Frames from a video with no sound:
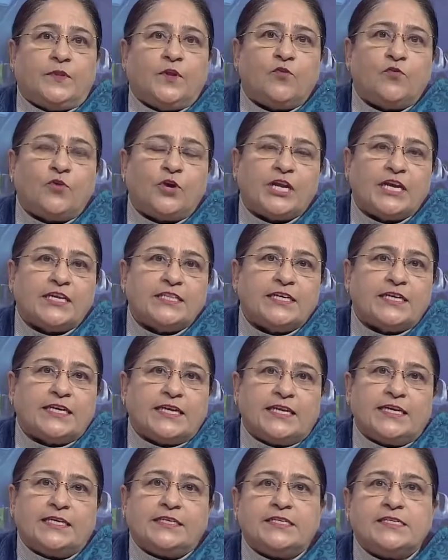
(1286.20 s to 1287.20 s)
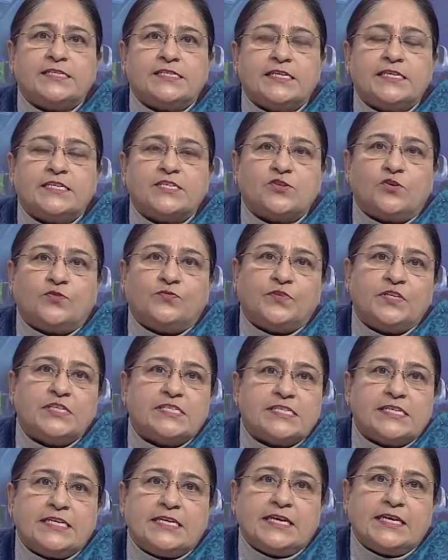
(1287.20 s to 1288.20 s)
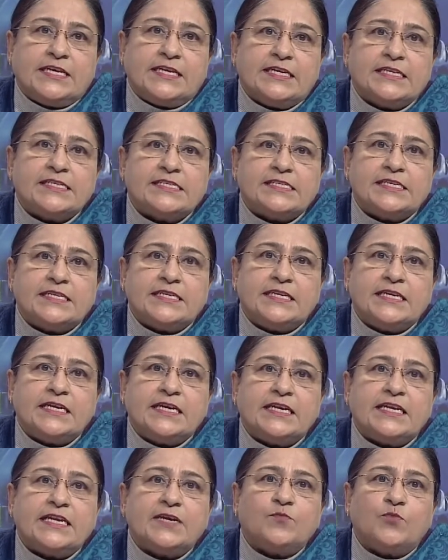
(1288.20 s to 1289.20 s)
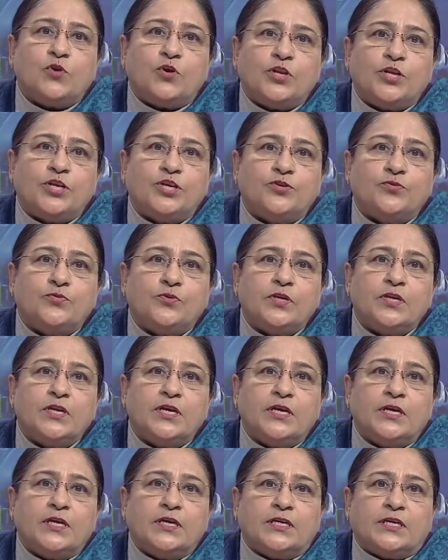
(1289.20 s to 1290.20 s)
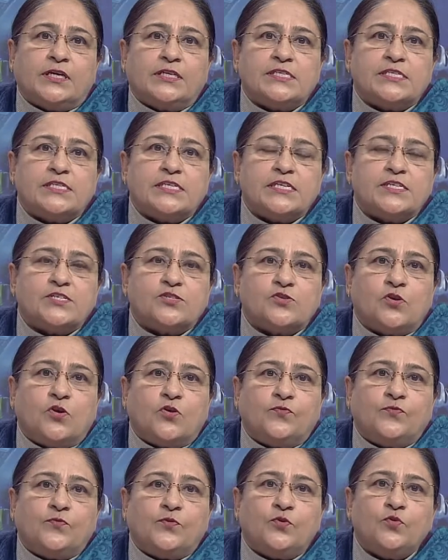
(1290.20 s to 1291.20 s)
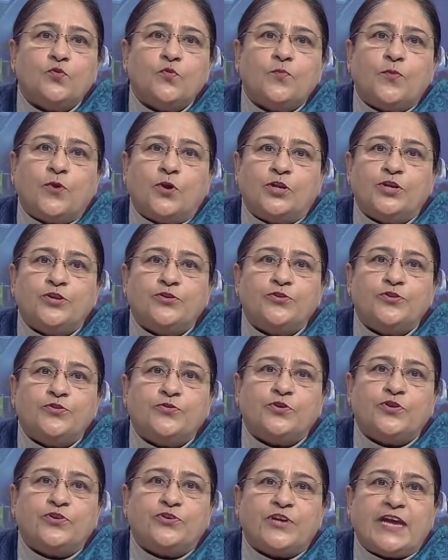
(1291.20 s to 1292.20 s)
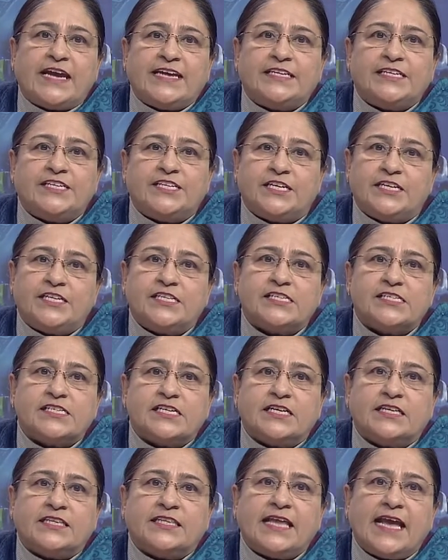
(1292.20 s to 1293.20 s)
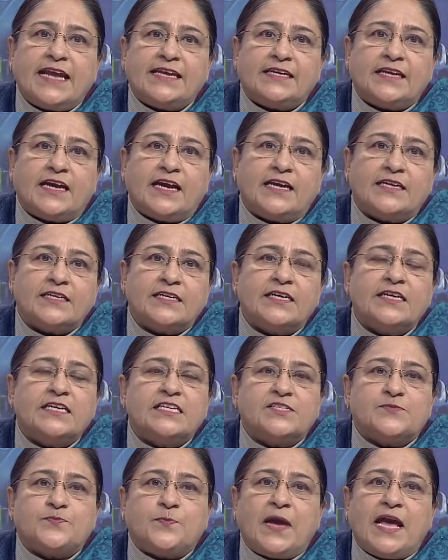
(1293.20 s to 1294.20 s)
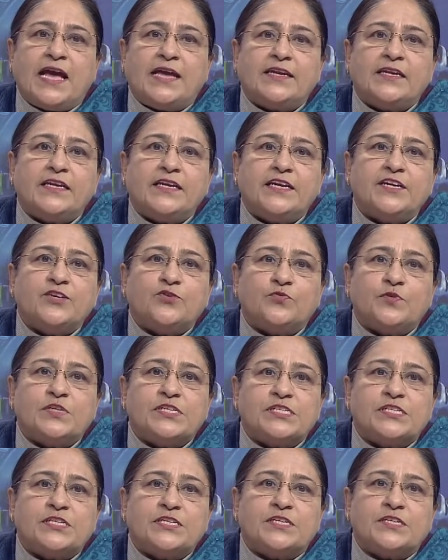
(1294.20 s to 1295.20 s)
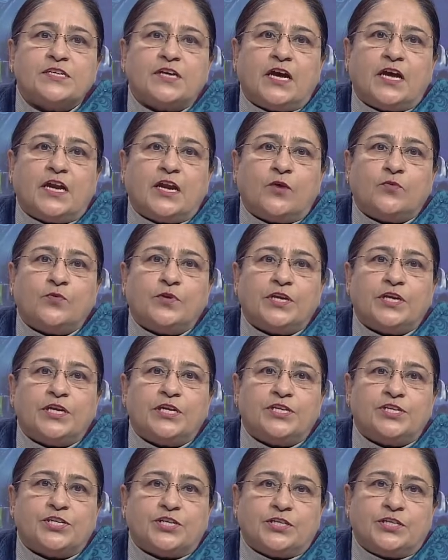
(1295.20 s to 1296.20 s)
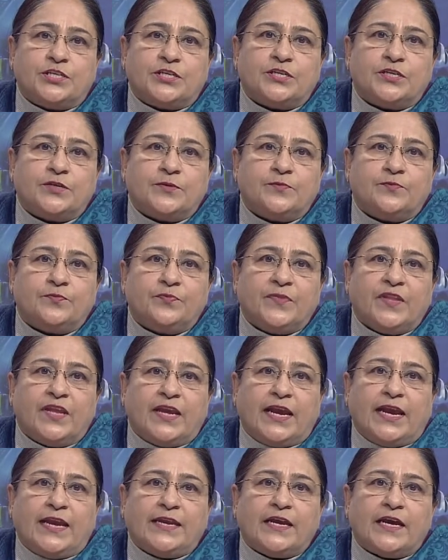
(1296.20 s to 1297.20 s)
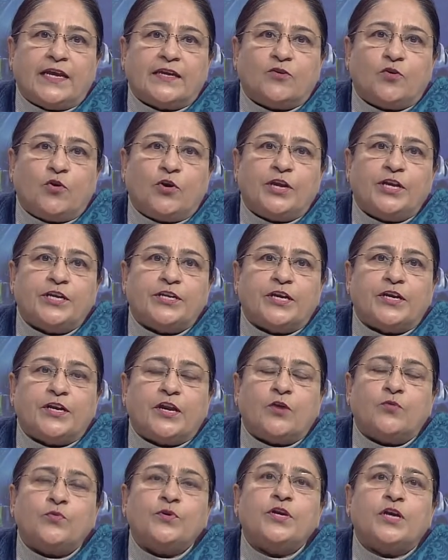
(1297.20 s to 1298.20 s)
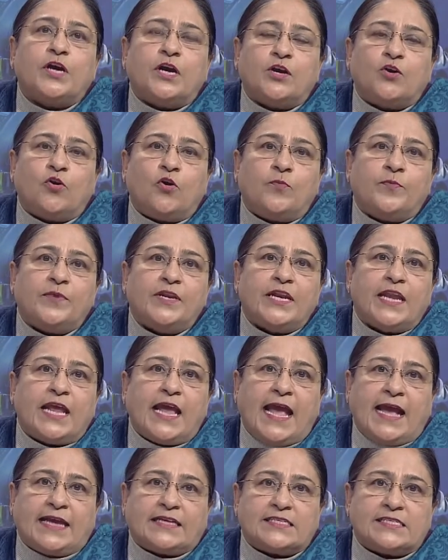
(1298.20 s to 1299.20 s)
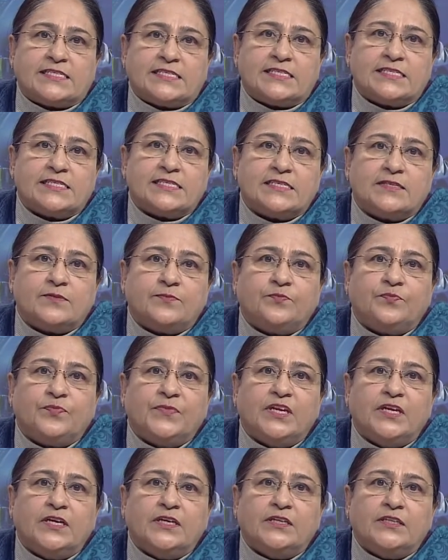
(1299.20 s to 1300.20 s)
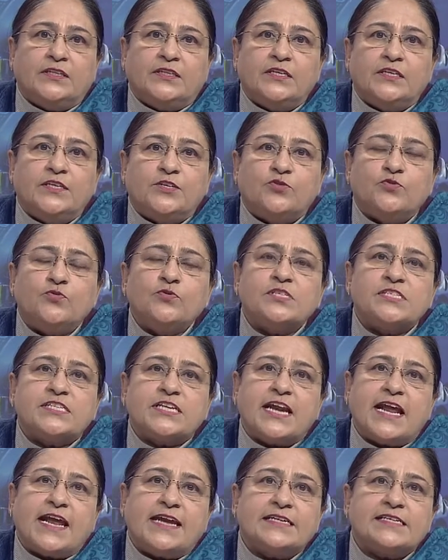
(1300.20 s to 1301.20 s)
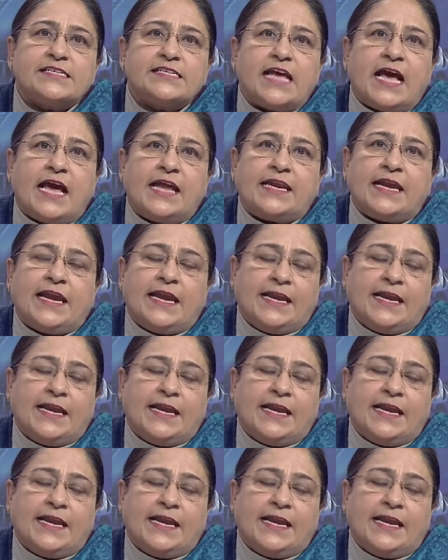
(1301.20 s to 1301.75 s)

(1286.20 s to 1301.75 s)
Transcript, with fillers: Now, what are the characteristics of this DNAs? The DNA molecule consists of two polynucleotide chains that are spirally twisted around each other and are coiled around a common axis. The two strands are